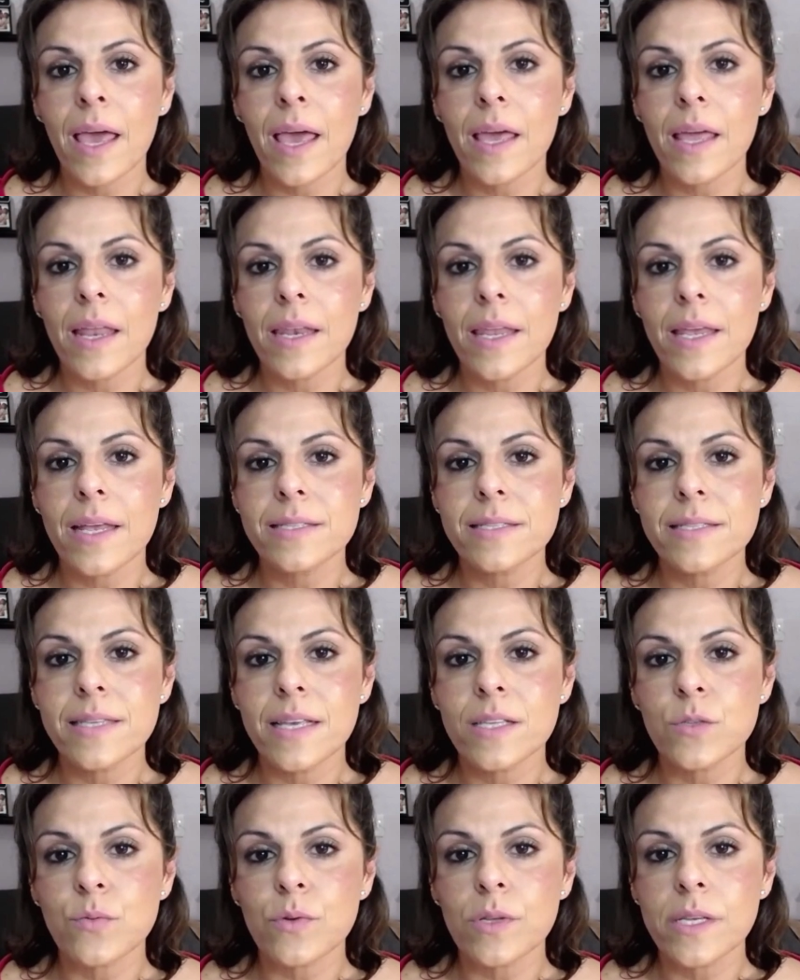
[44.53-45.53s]
And
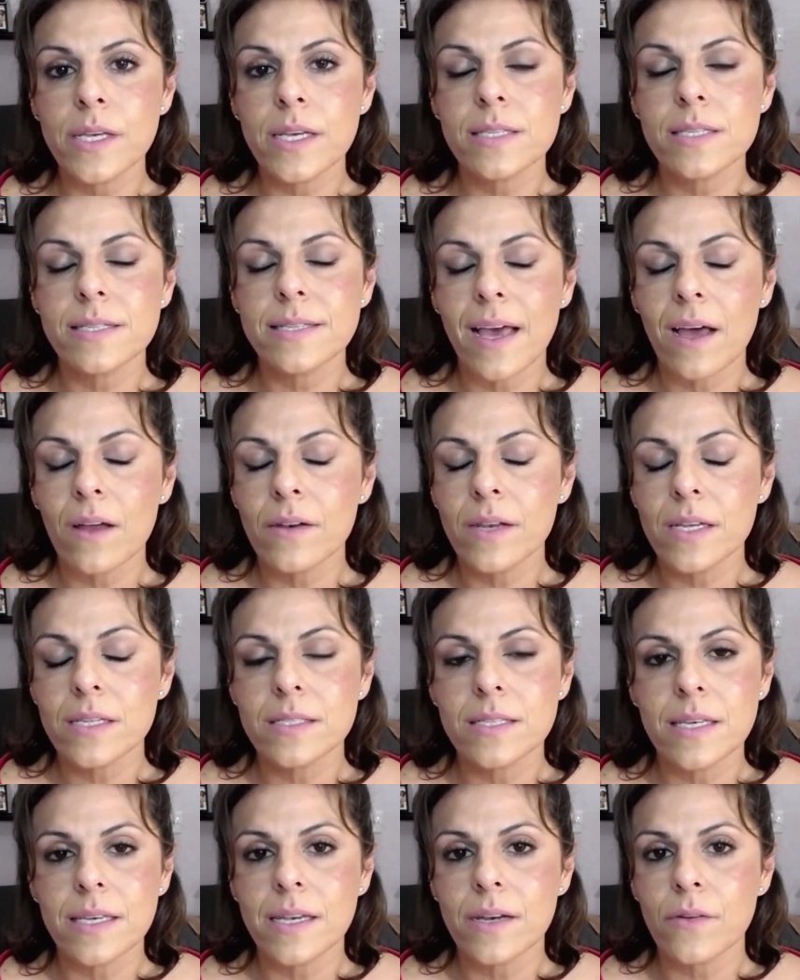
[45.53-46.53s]
it's really astounding
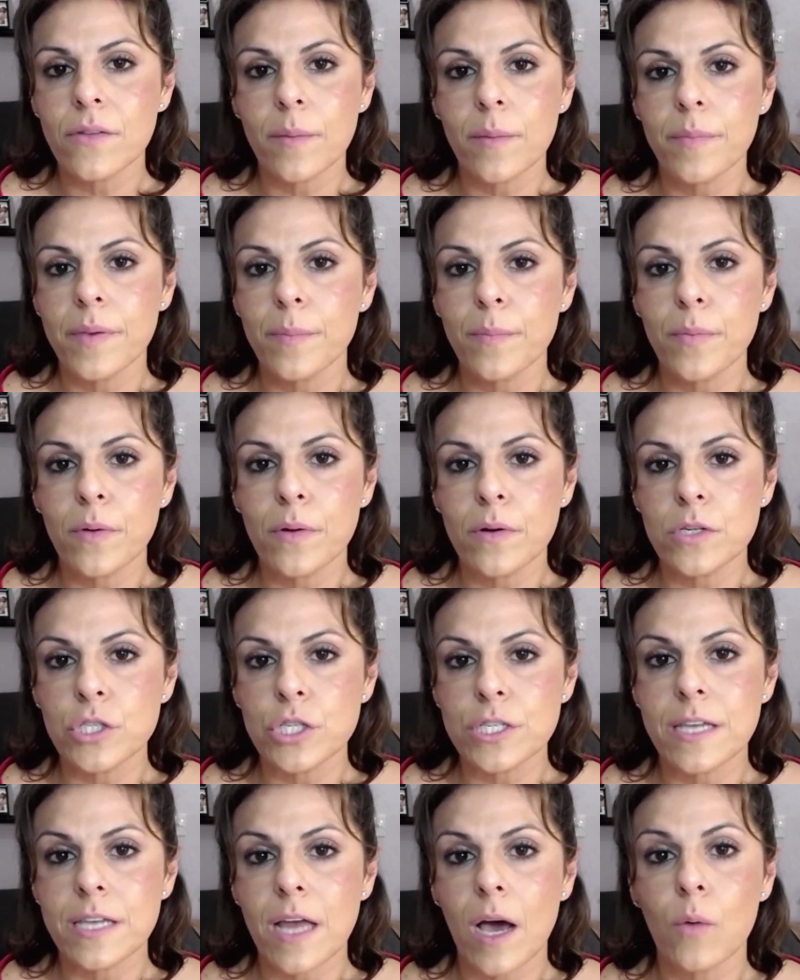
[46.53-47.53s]
to hear that people are
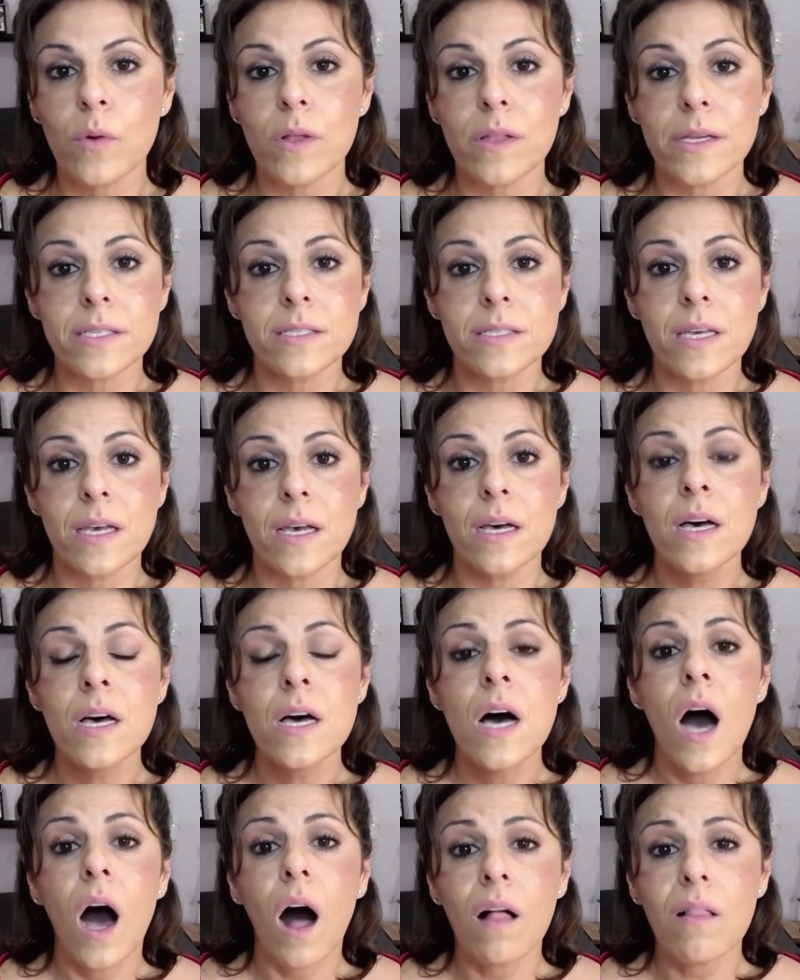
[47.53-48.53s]
just not willing to
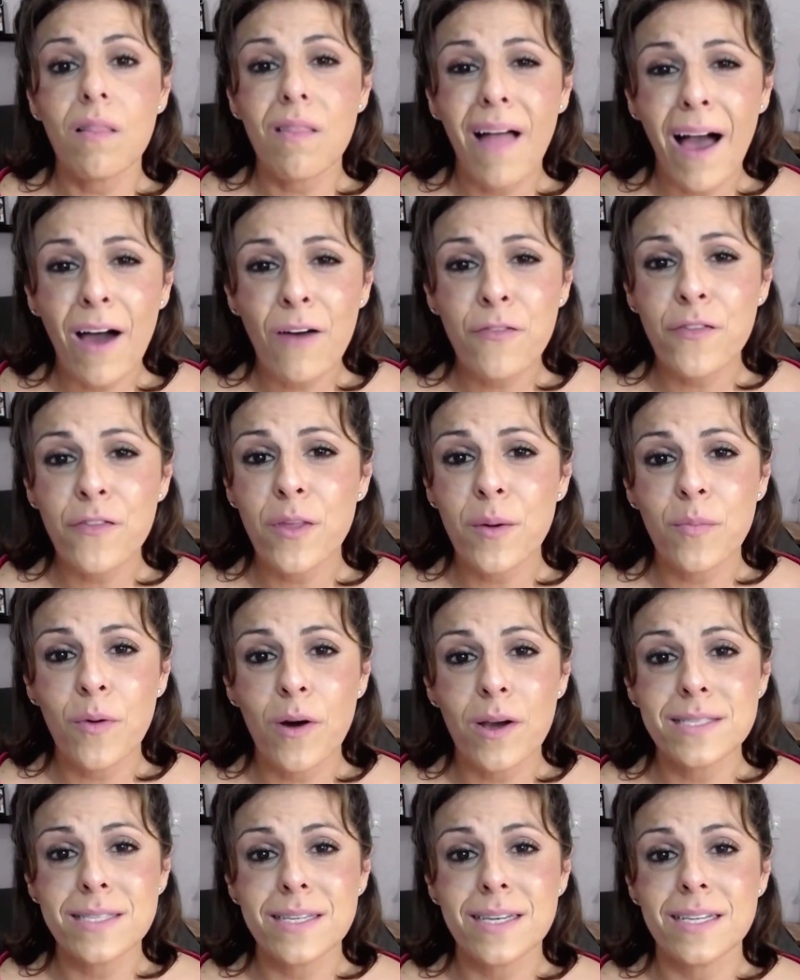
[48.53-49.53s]
allow for the
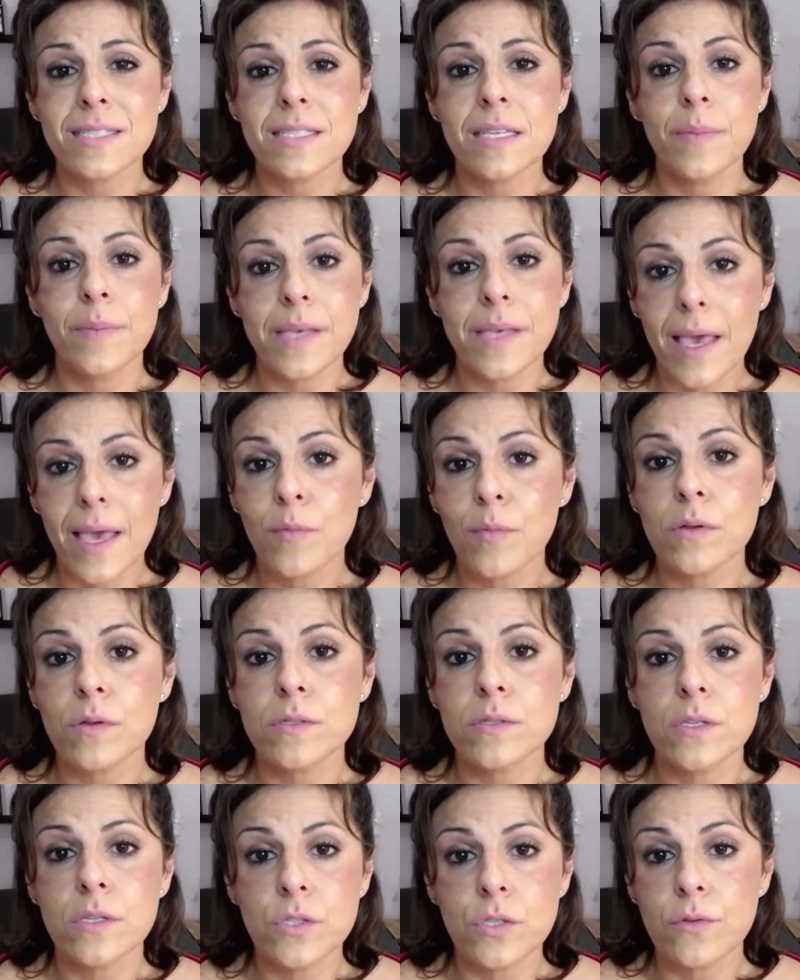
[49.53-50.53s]
president to be
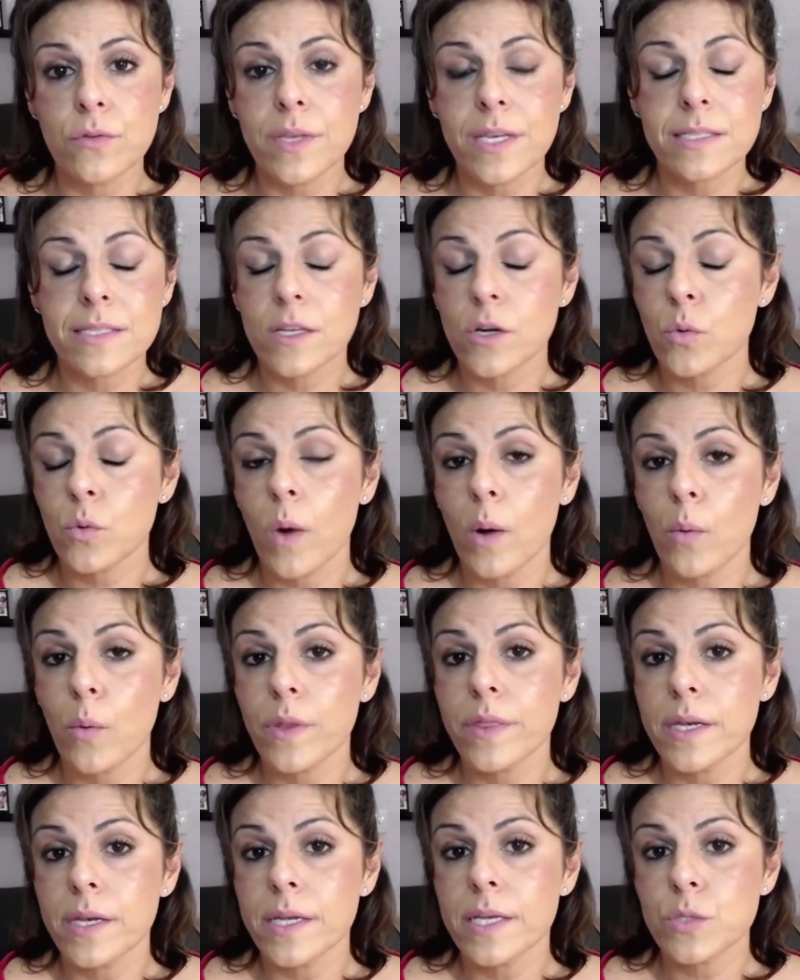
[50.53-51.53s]
able to do things that are well
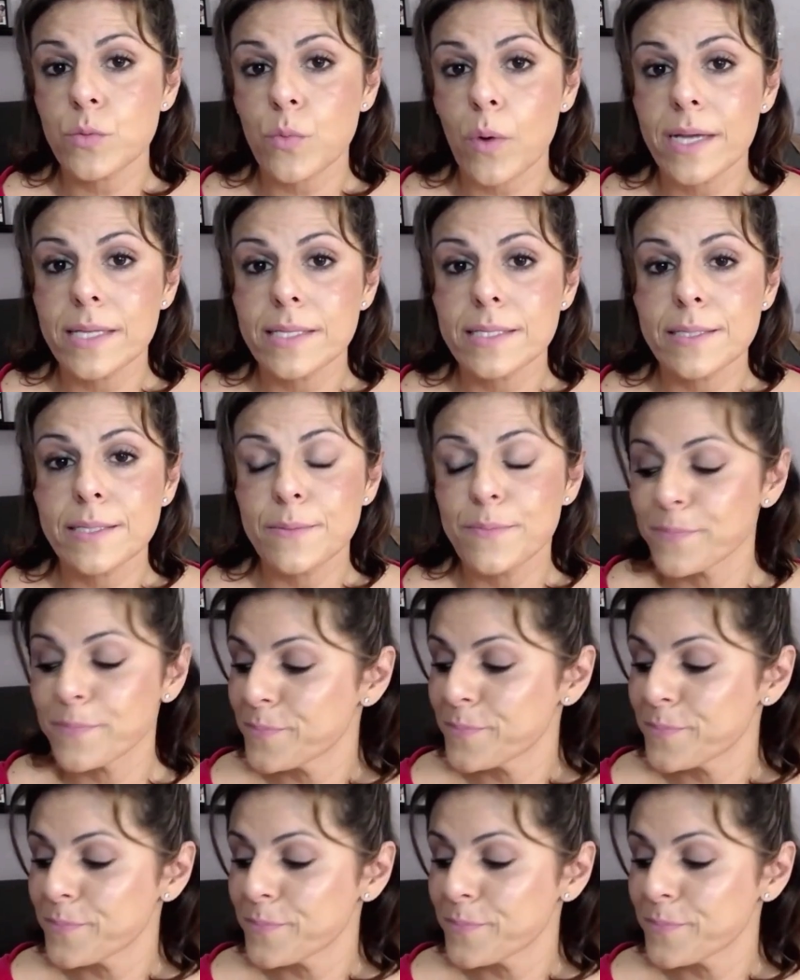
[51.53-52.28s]
within his rights.